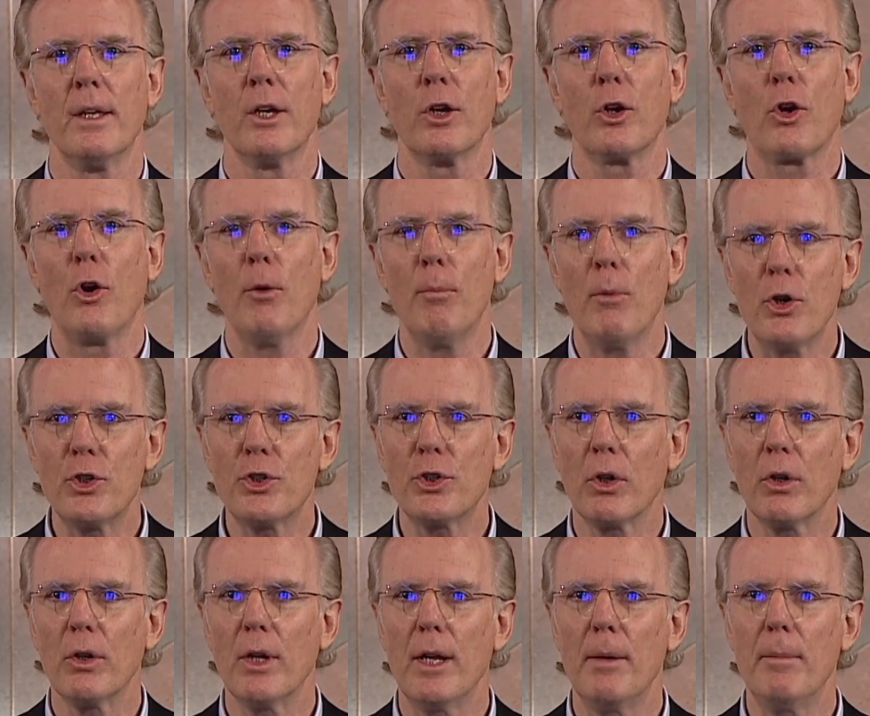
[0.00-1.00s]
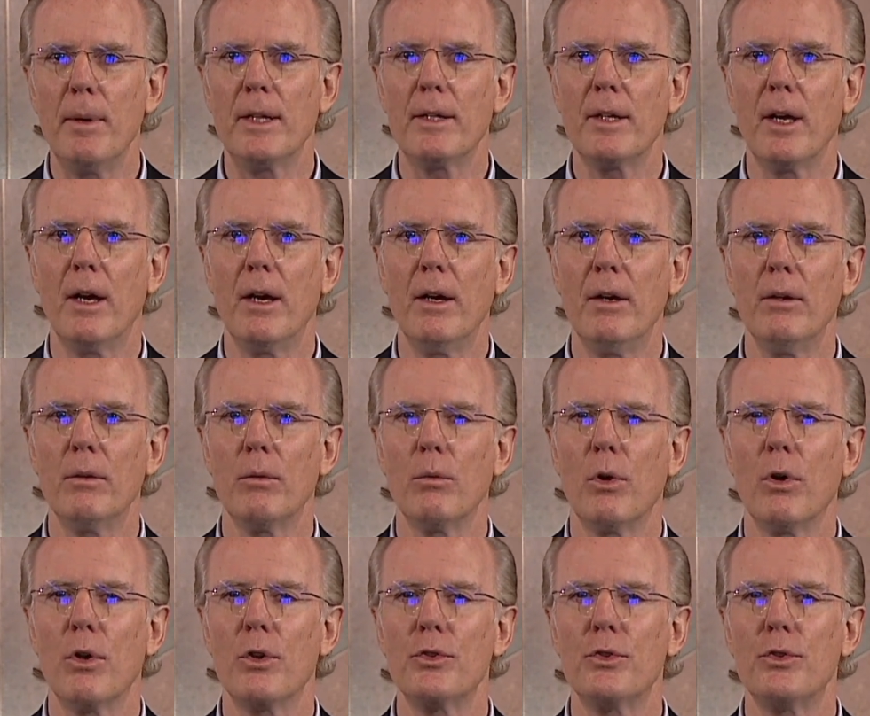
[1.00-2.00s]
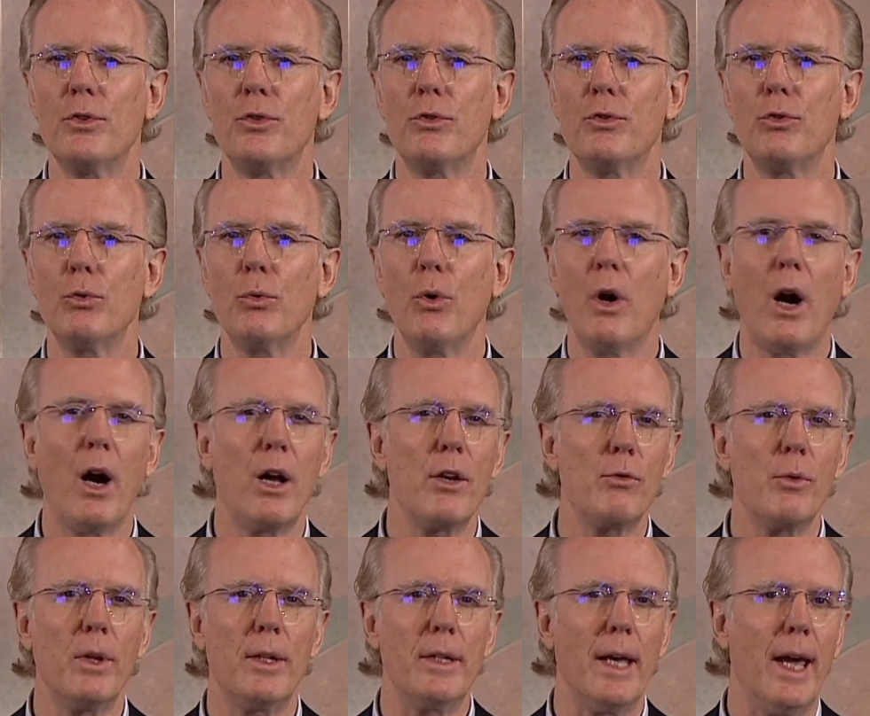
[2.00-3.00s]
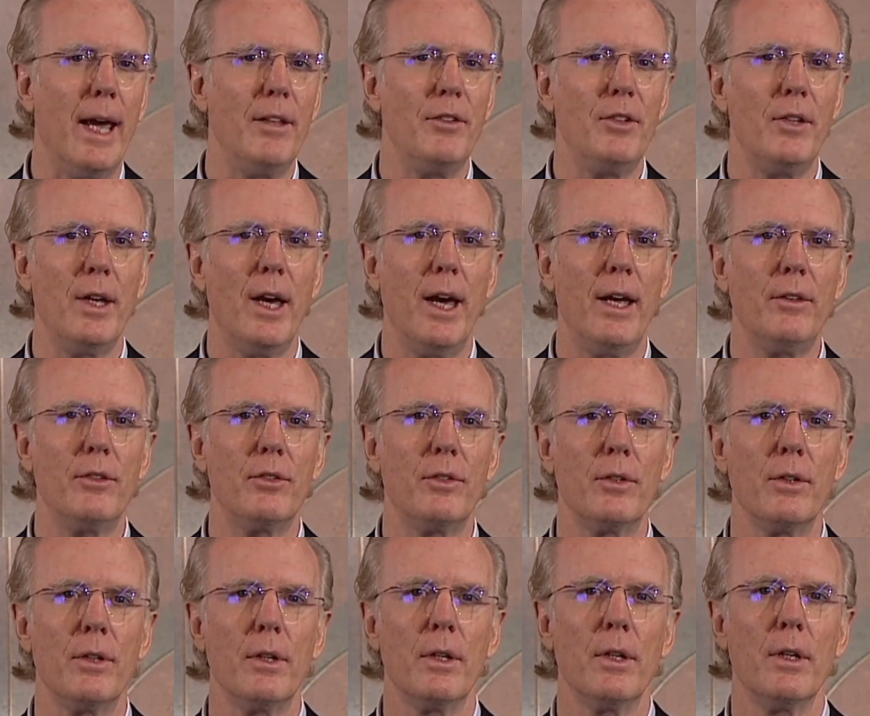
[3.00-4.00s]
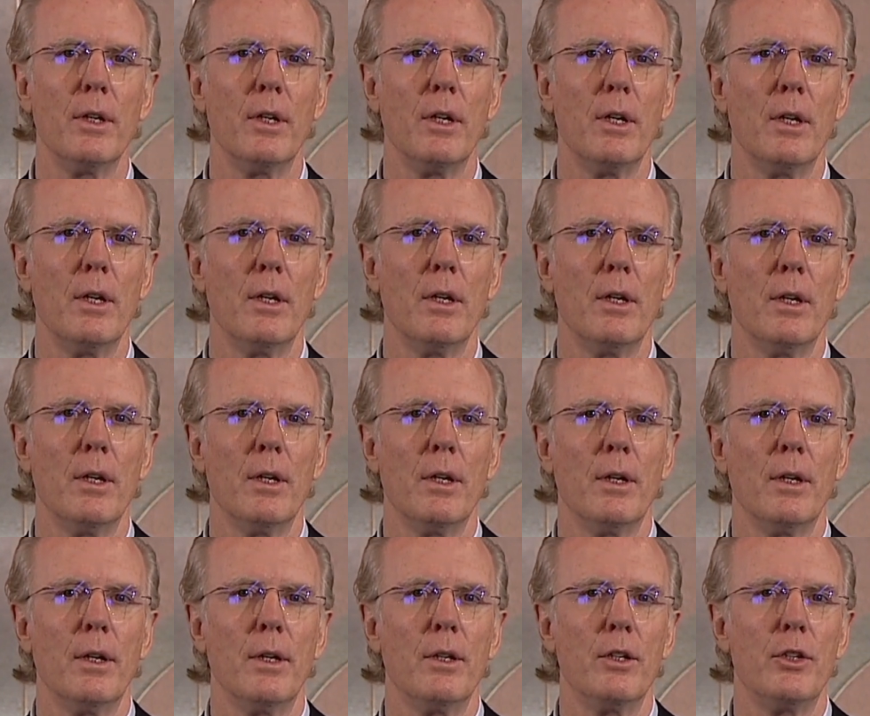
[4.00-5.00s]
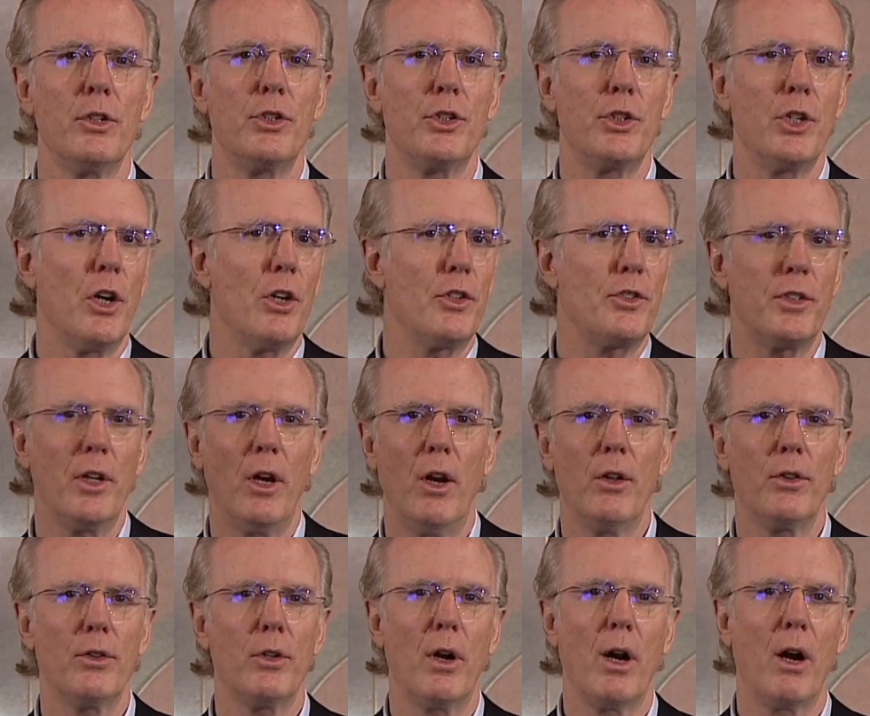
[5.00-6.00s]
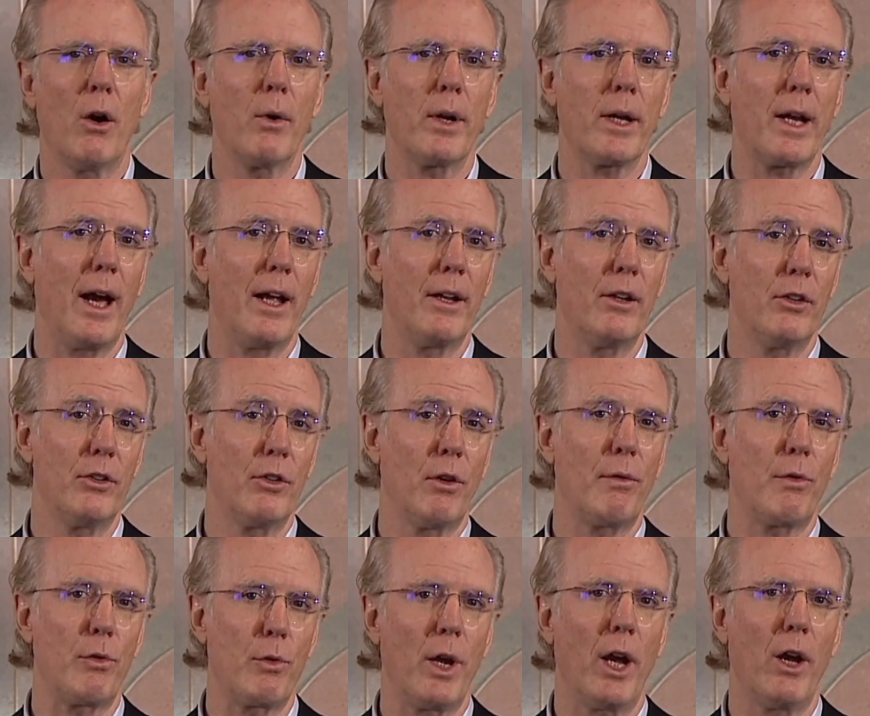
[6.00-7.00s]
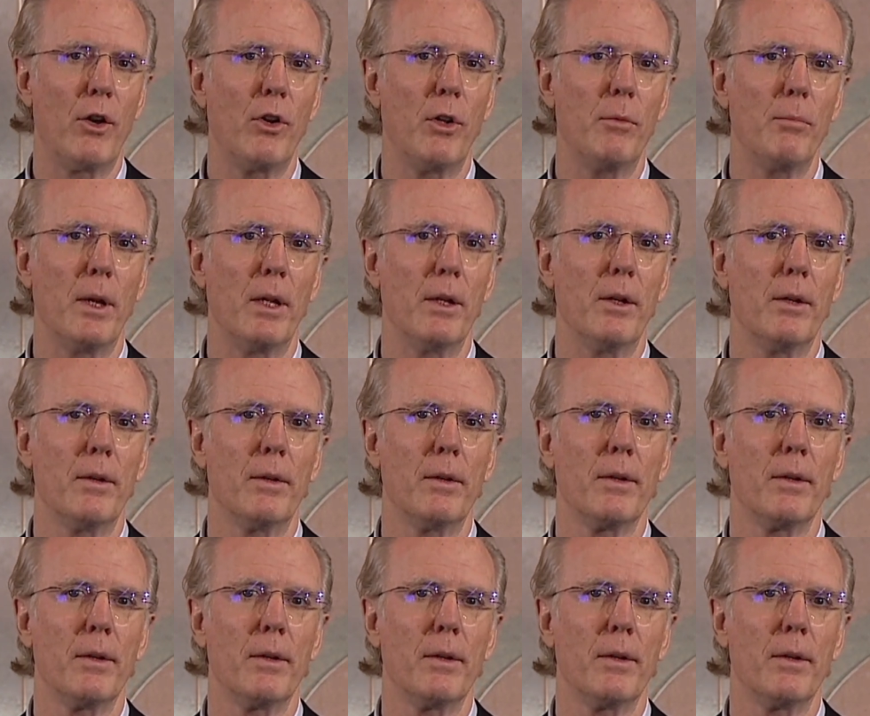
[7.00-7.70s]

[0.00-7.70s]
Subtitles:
Commercial EBITDA was 288, just under our guidance of 300 million.